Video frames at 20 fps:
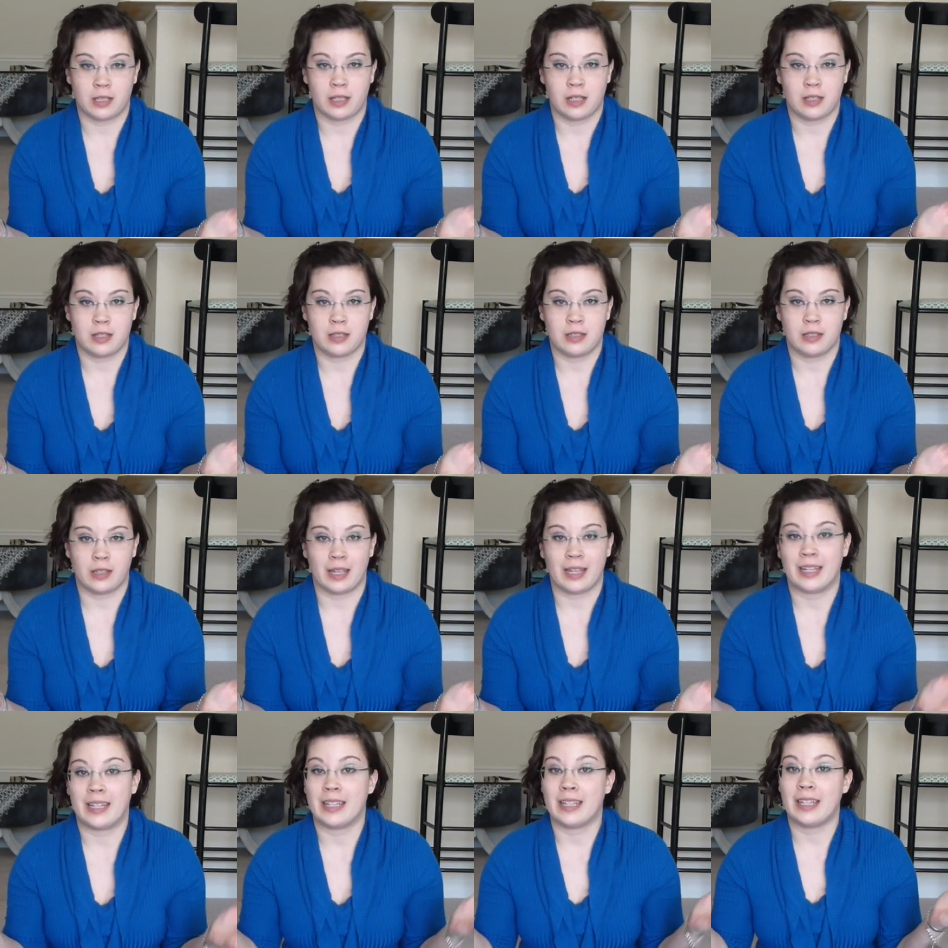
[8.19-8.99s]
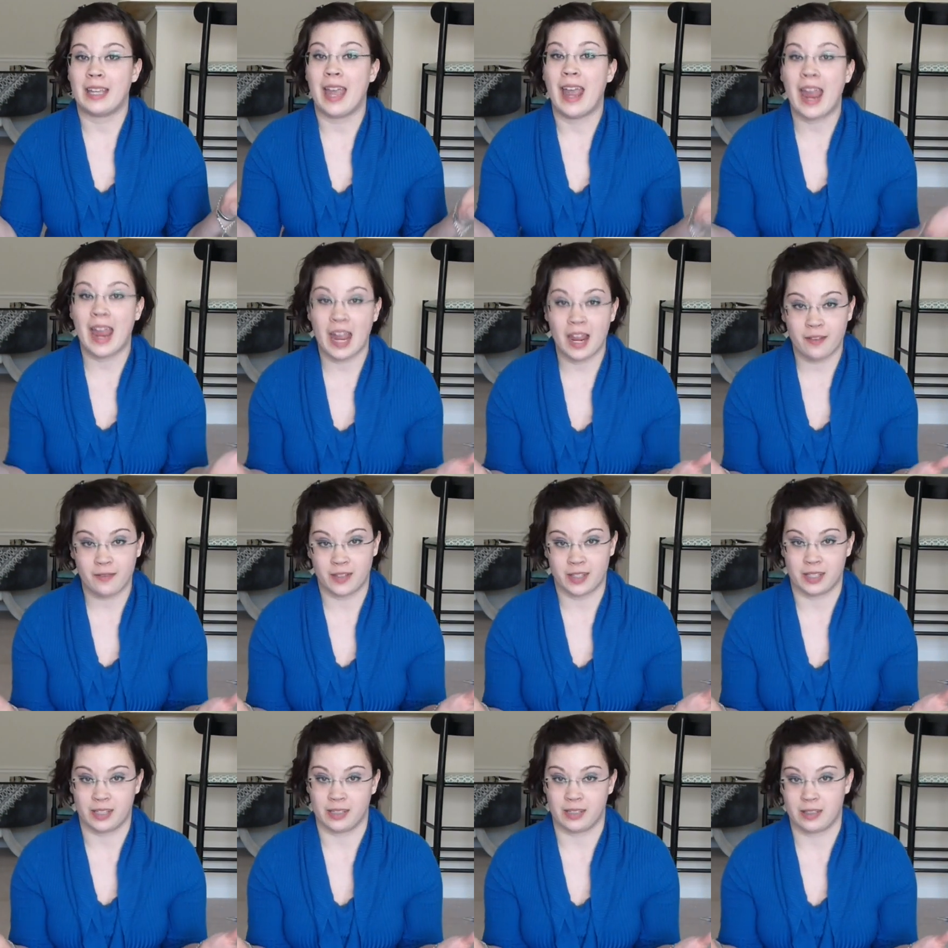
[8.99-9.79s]
lids like
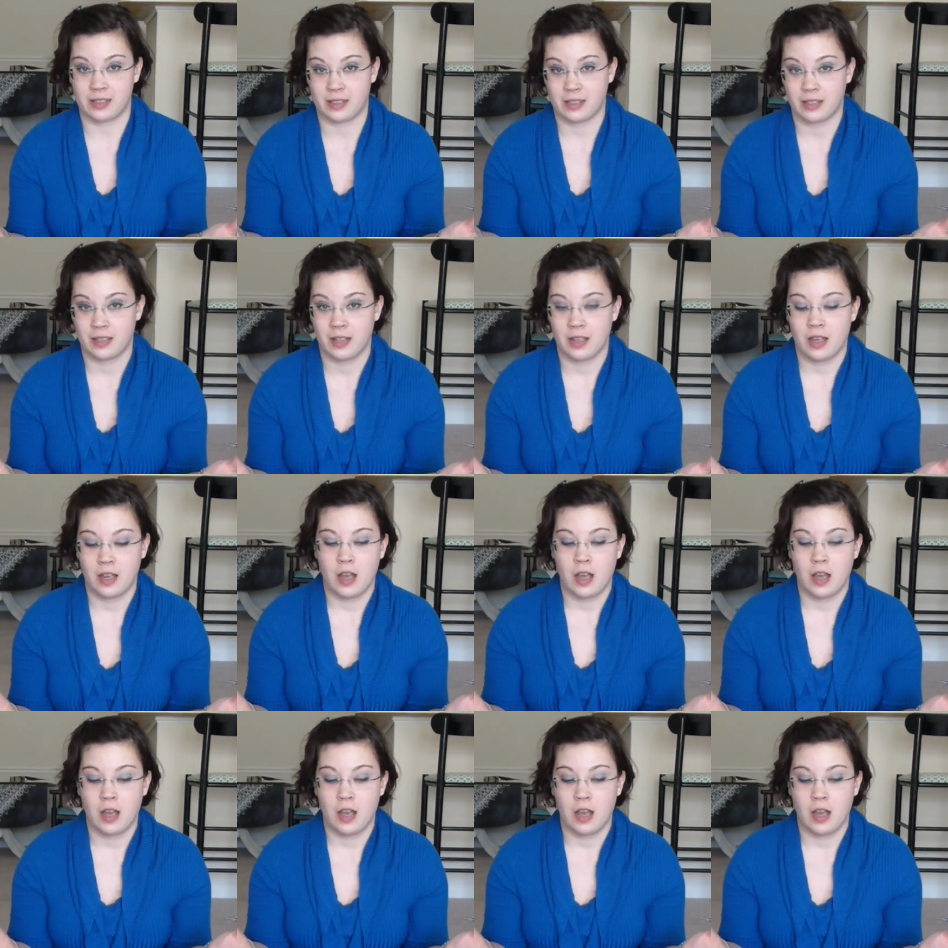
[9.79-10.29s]
canvases.